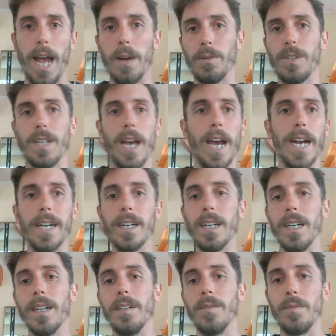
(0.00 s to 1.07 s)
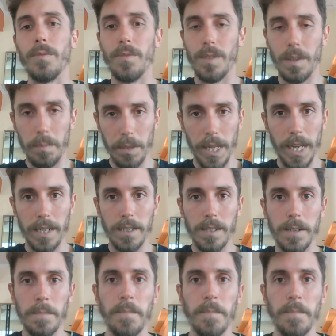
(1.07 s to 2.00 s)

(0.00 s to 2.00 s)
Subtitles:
outside of the plant.